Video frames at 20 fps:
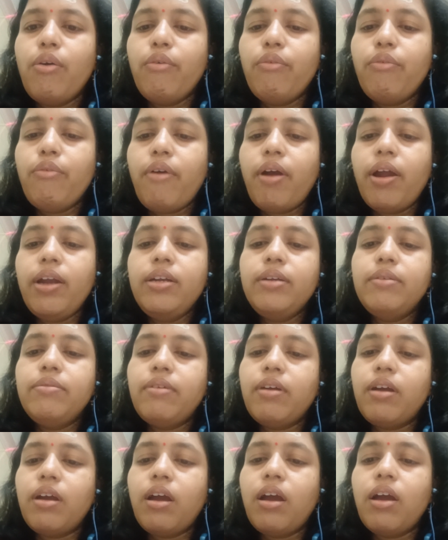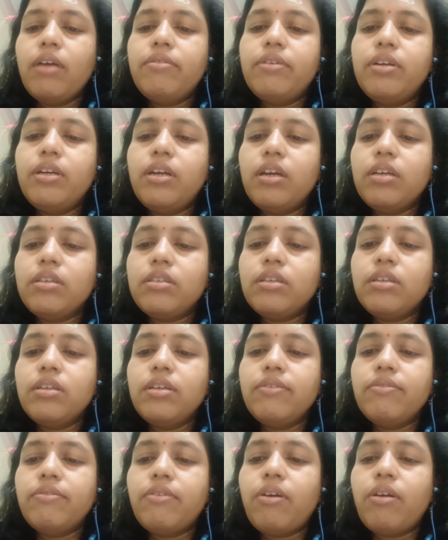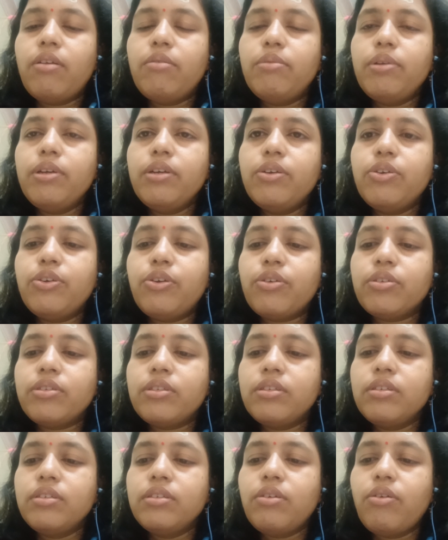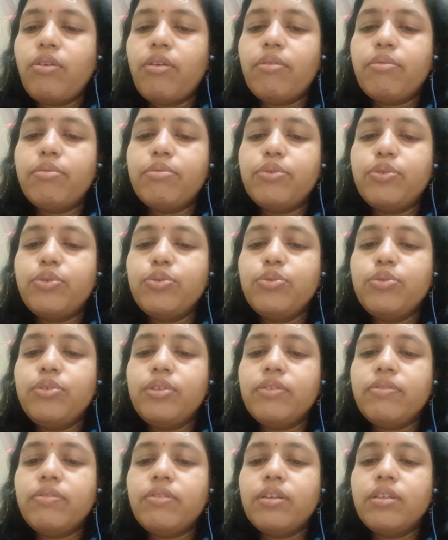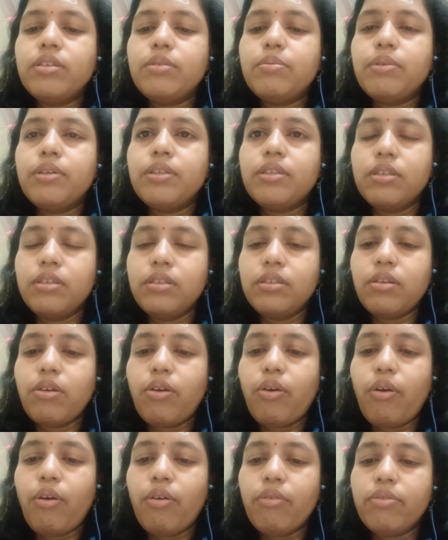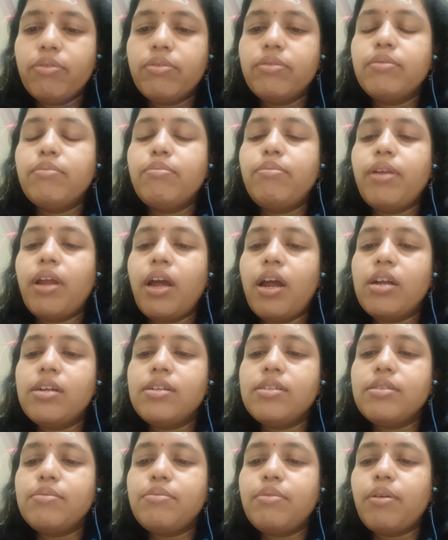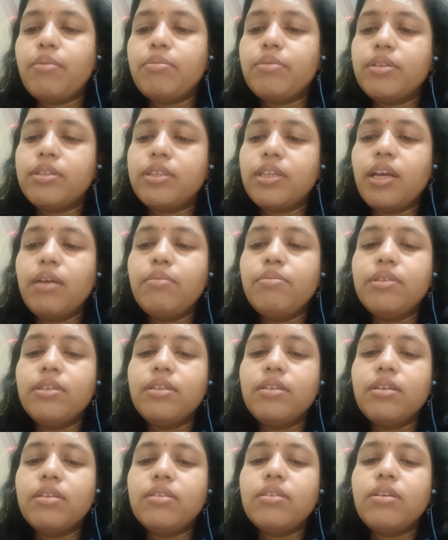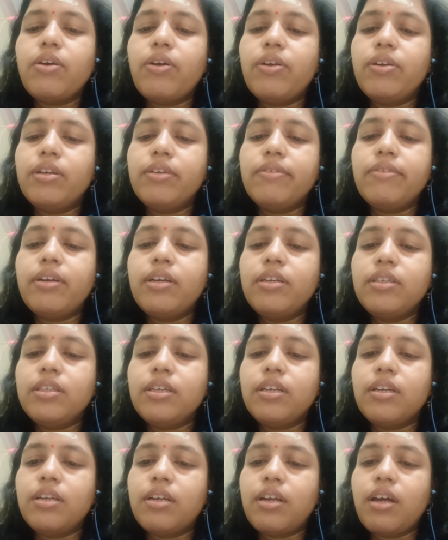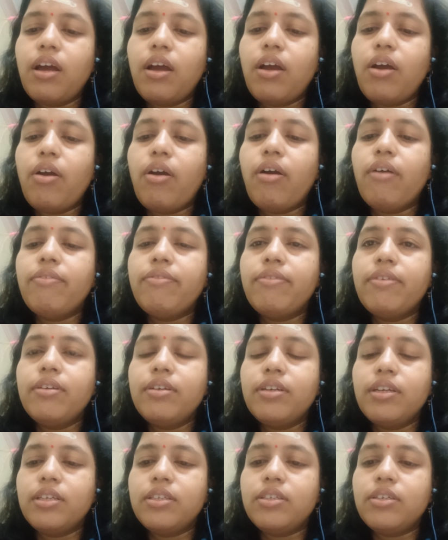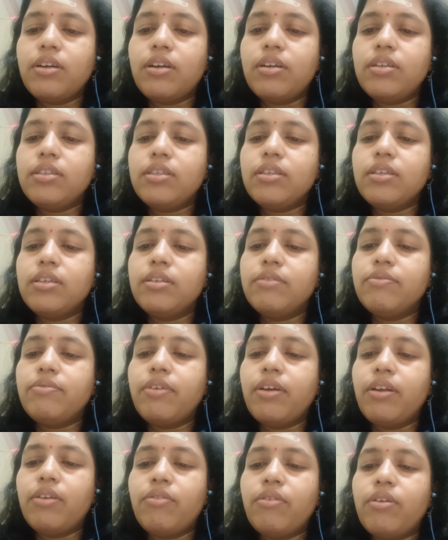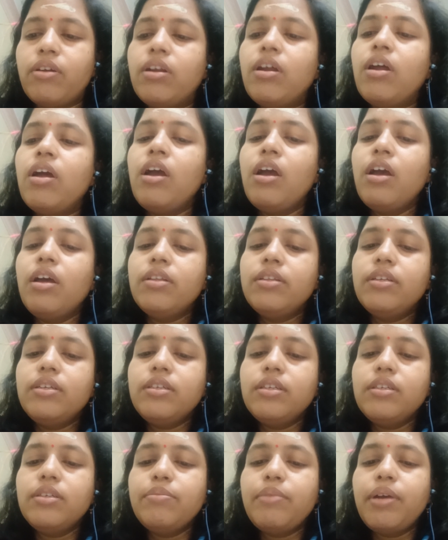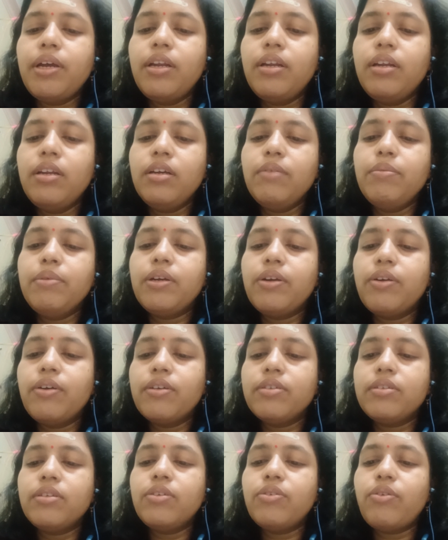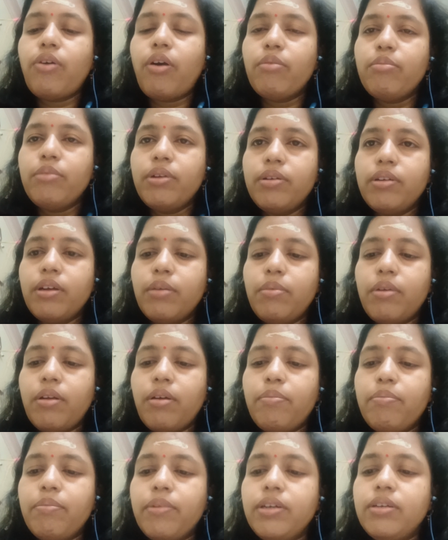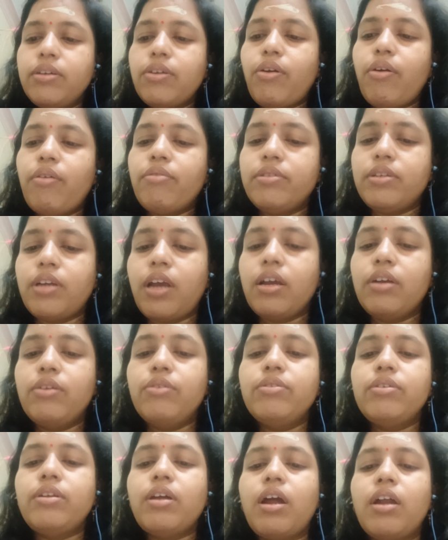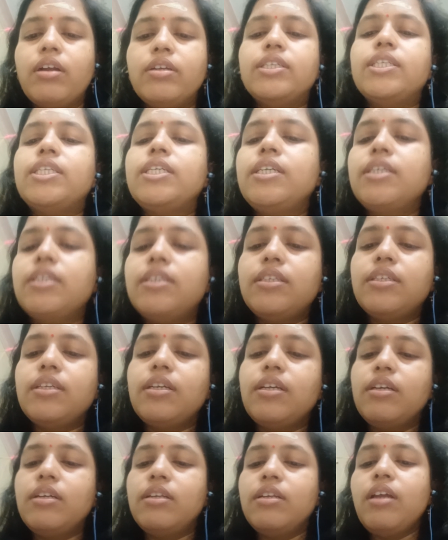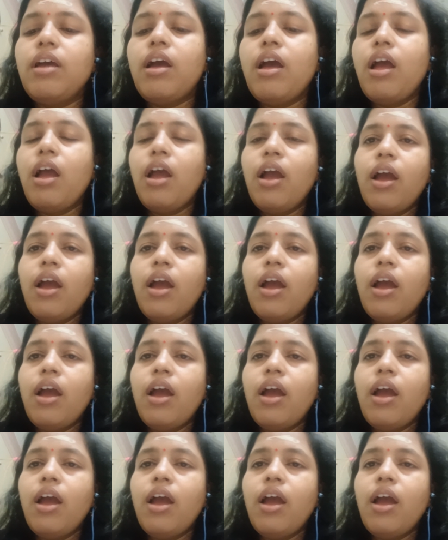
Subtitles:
Wild hybridization involving crossing of two different species of plants from the same genus or different genera often results in failure. This is mainly because the normal development of zygote and seeds is